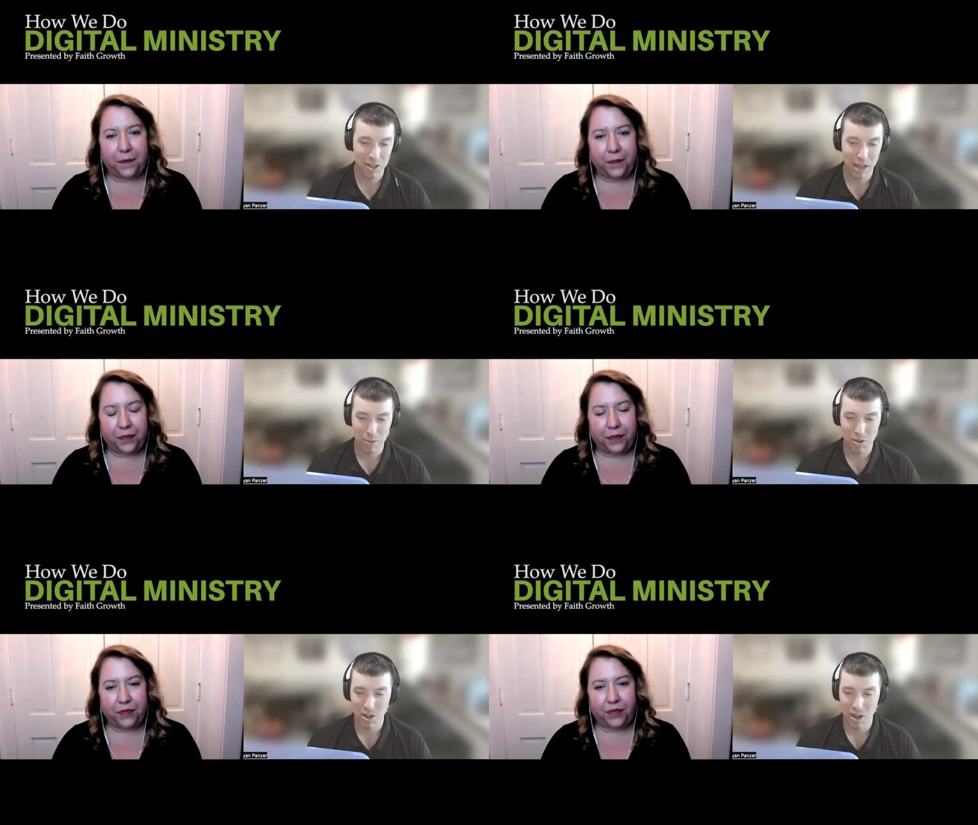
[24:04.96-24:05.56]
Speaker 1: time
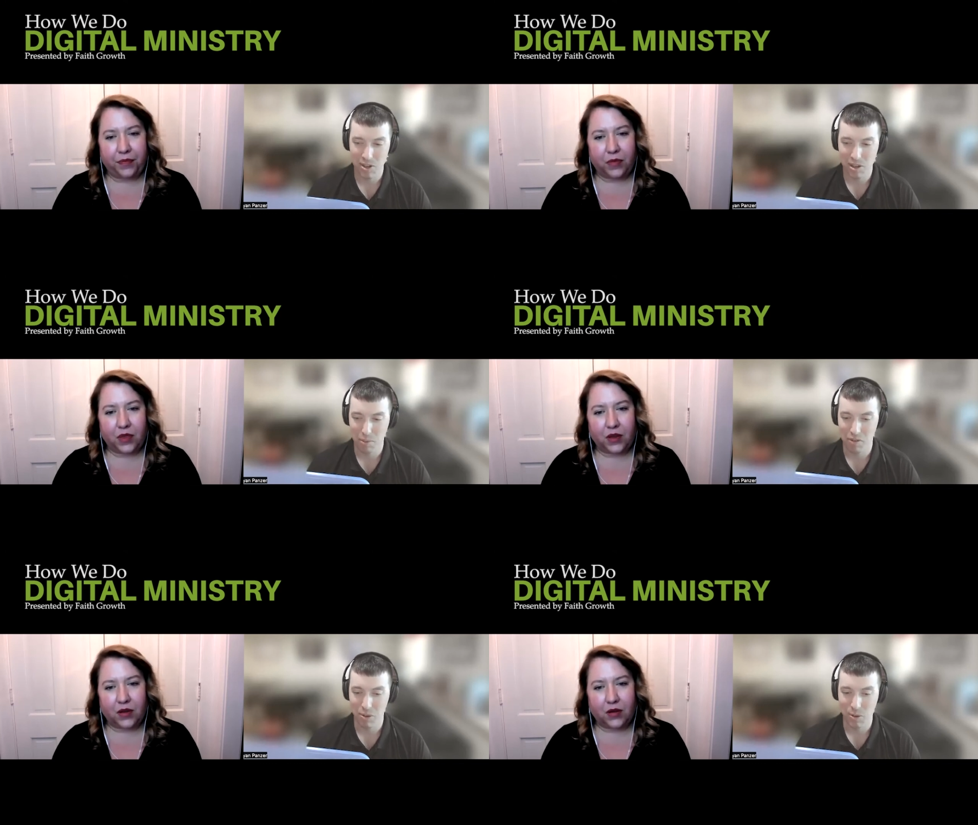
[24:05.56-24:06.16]
to study some
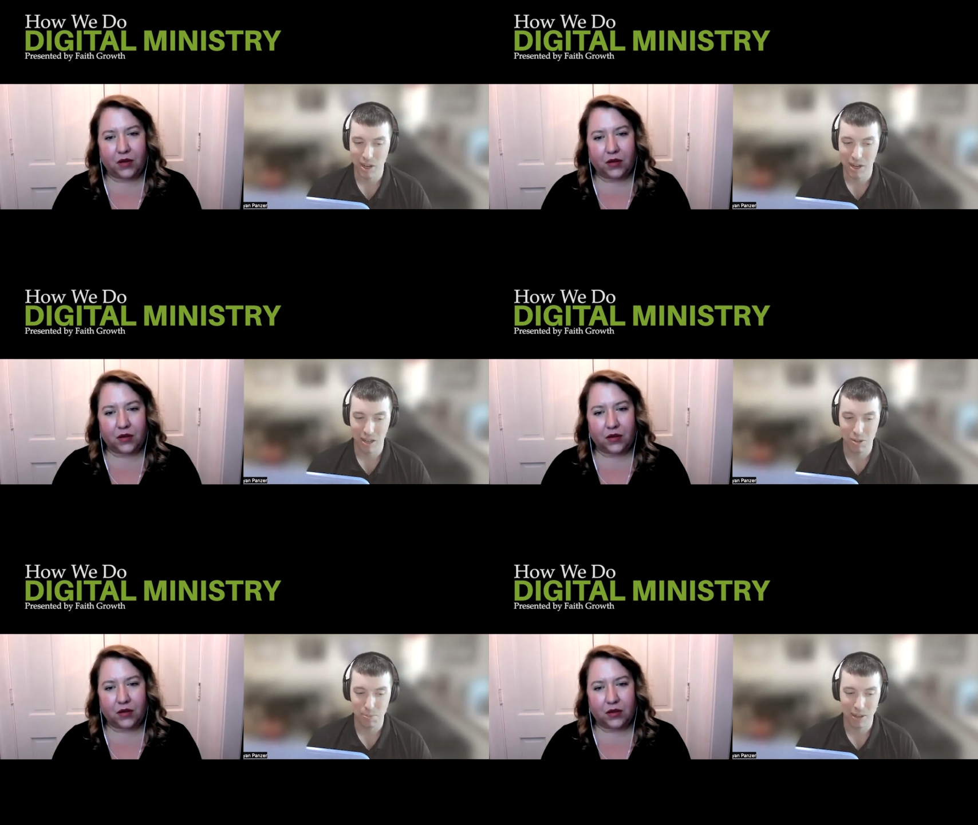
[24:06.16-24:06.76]
of those
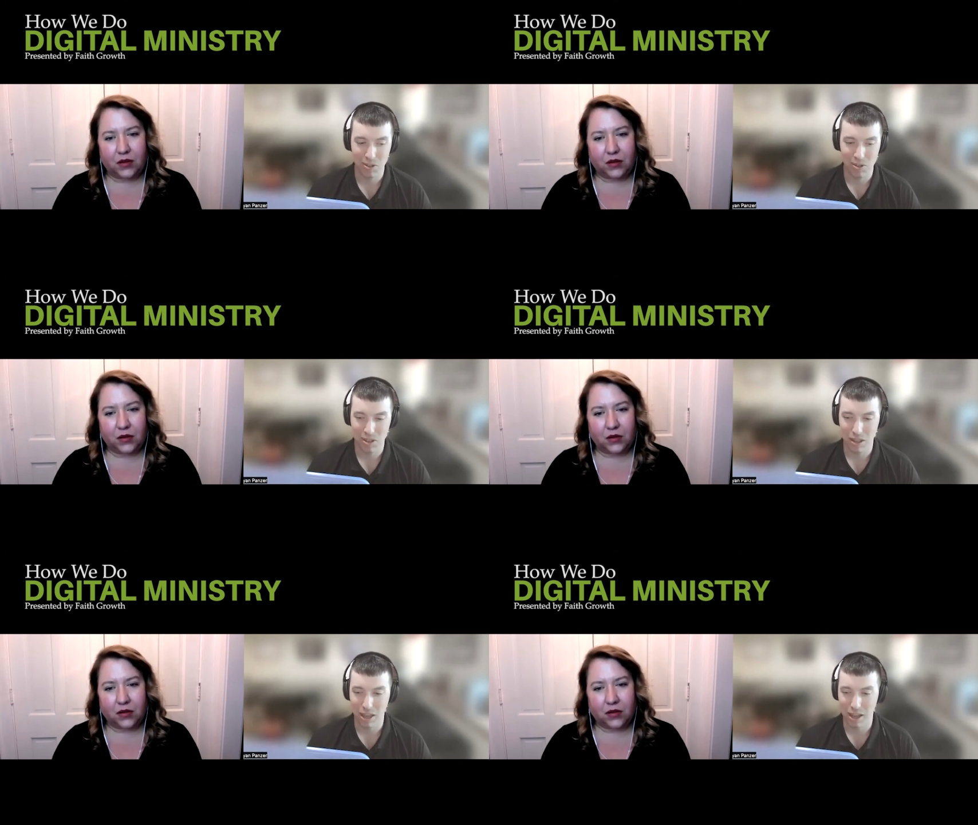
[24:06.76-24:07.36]
ideas because
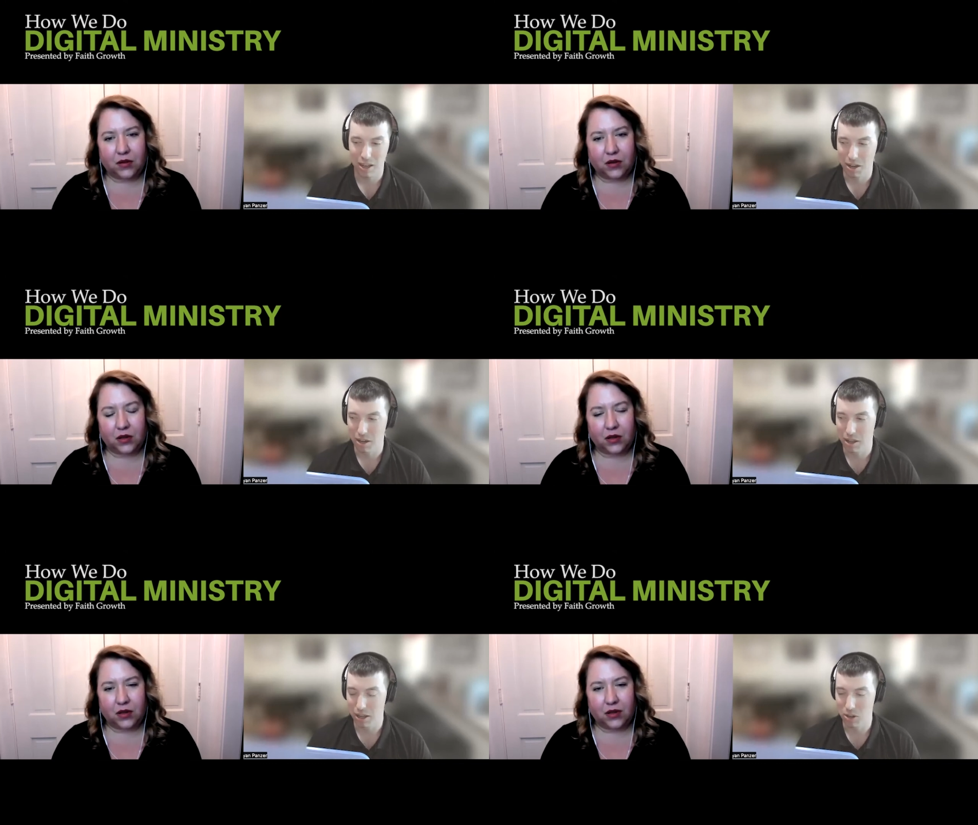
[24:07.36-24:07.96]
they can
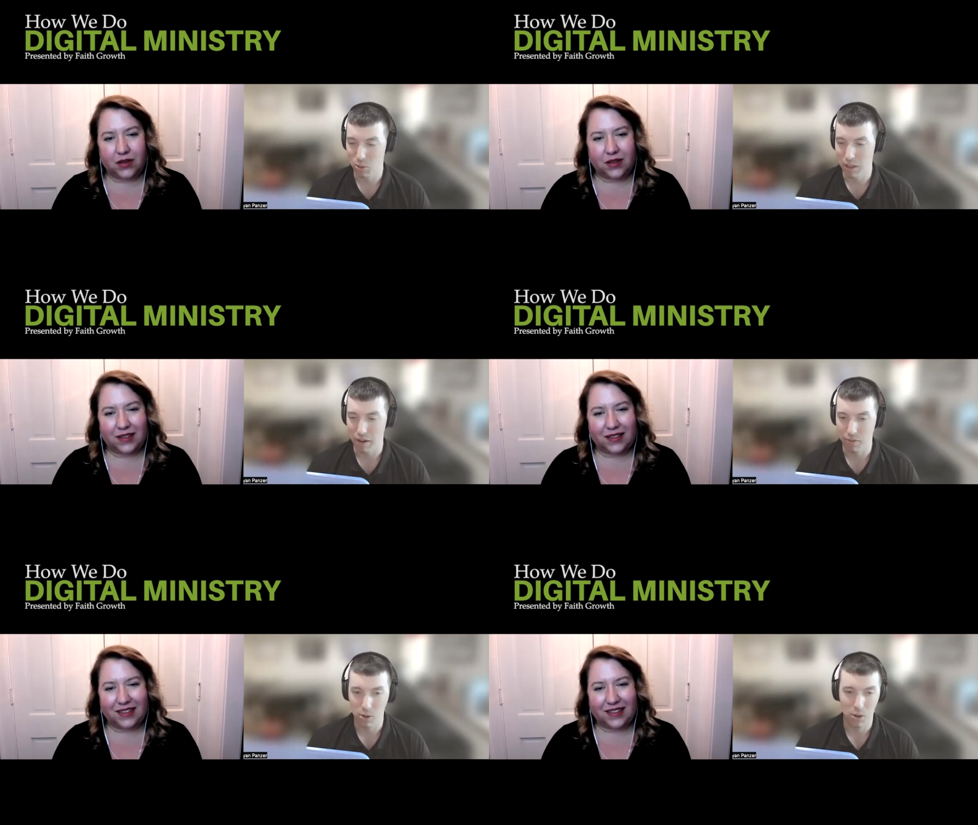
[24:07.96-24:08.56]
they can do a
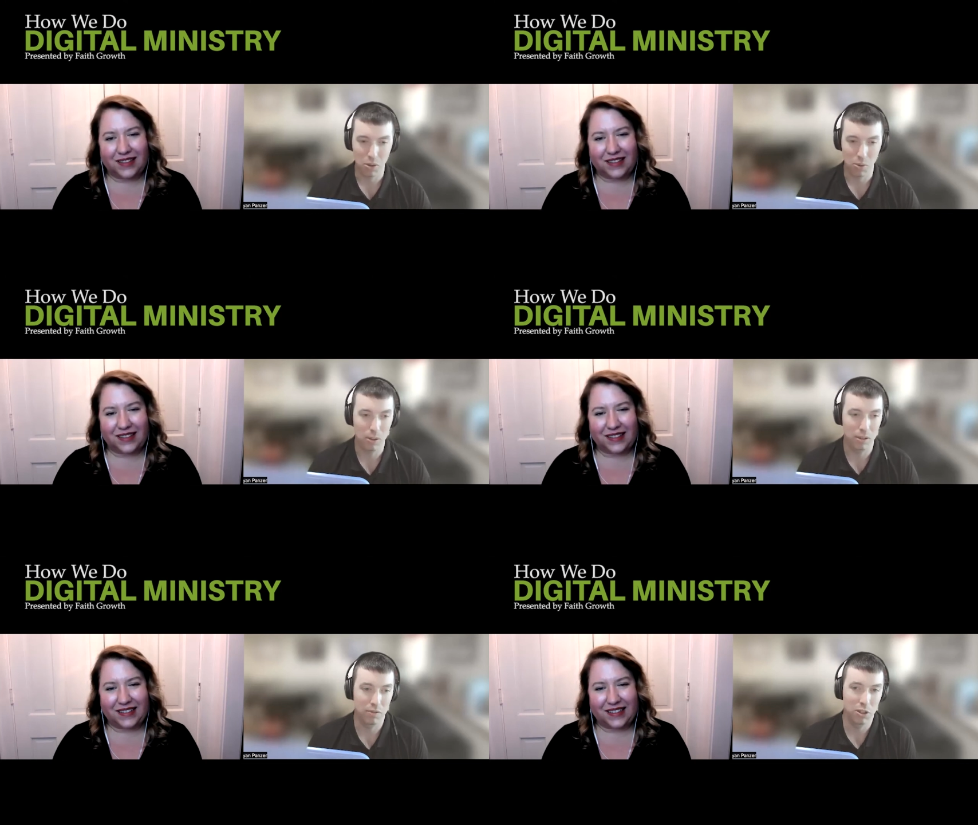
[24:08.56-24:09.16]
lot of good in the
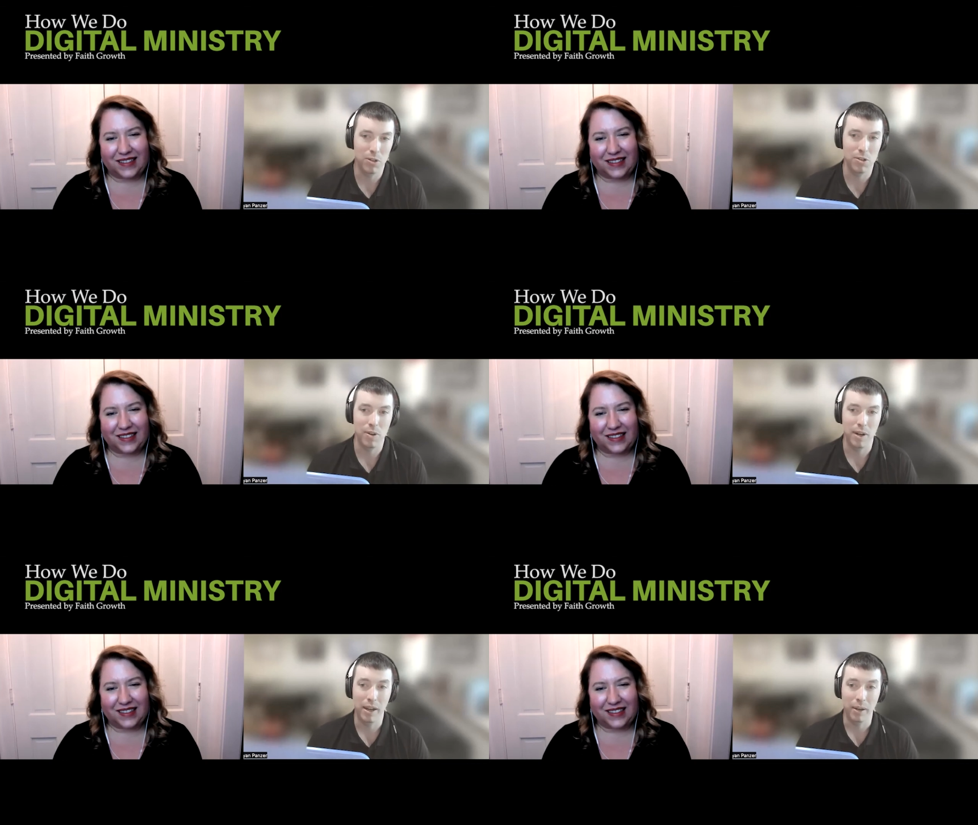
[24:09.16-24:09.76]
world of church
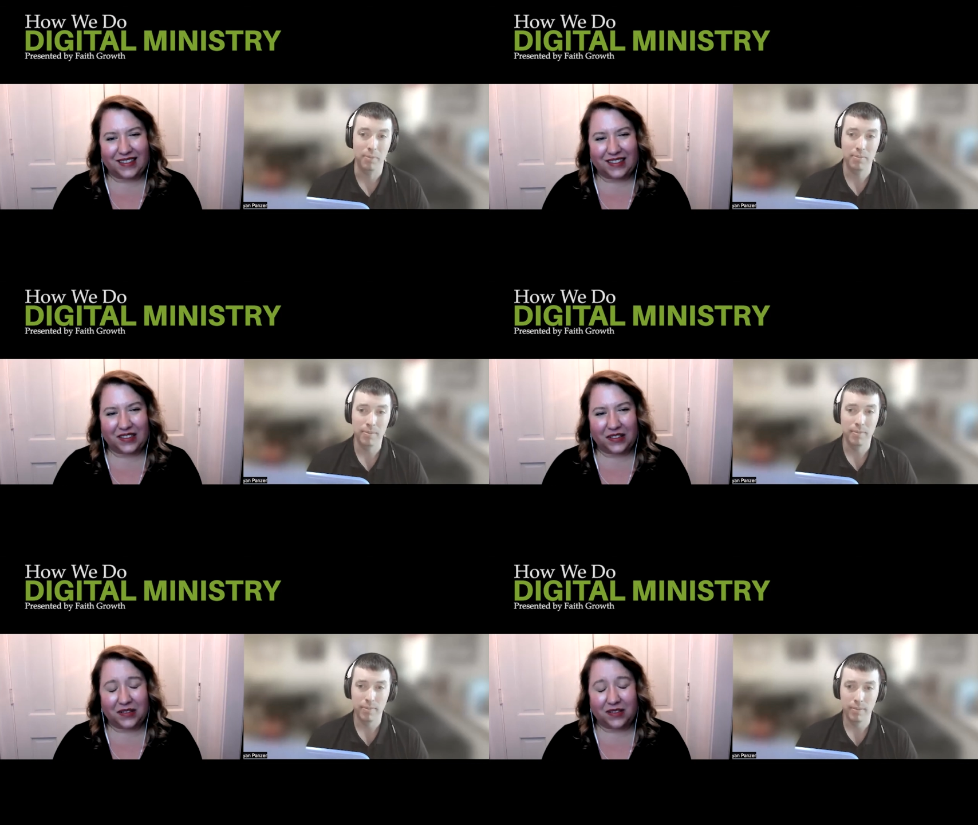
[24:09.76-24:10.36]
right now
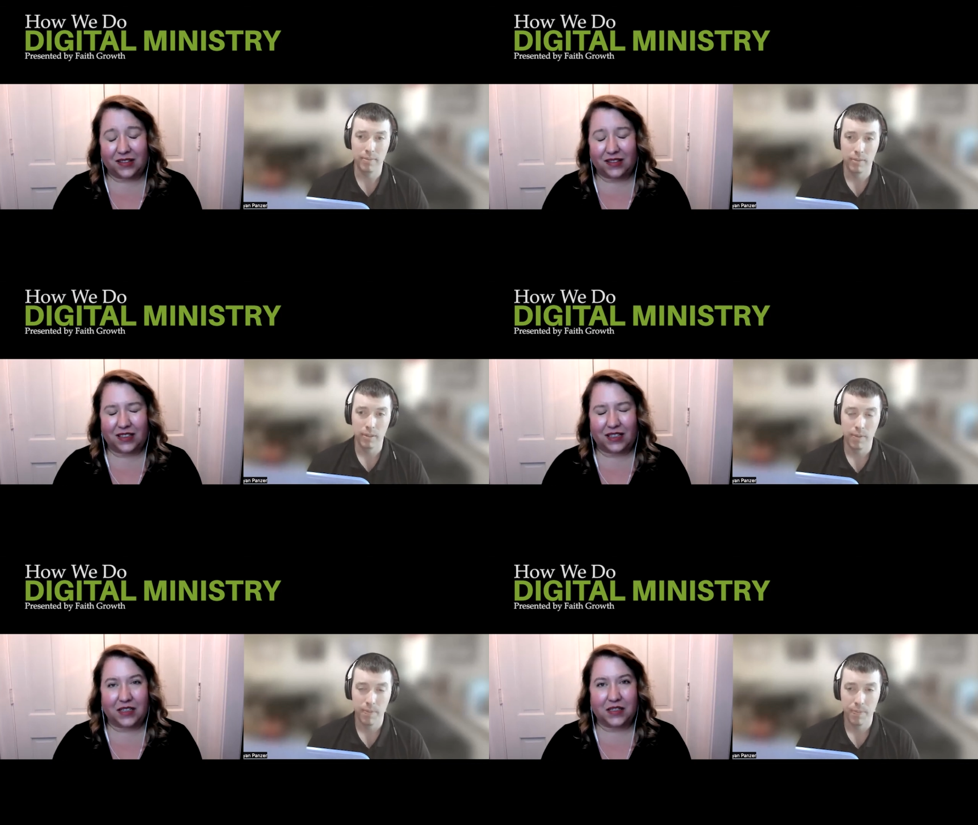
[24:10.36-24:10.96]

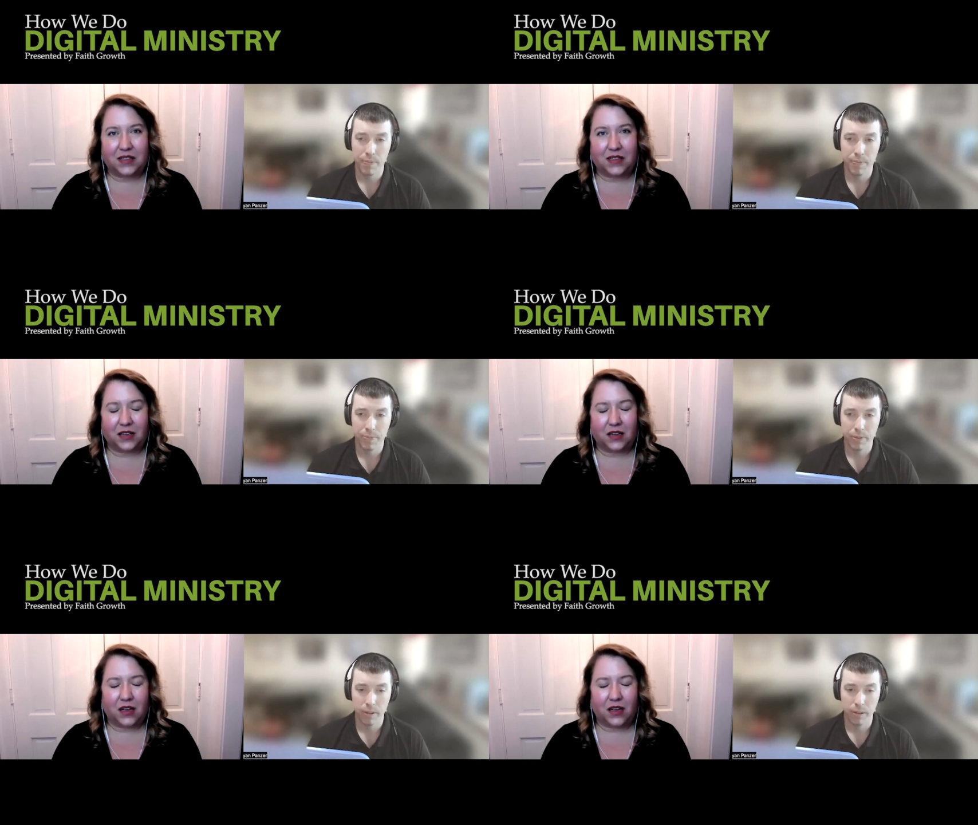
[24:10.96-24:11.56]
Speaker 2: excellent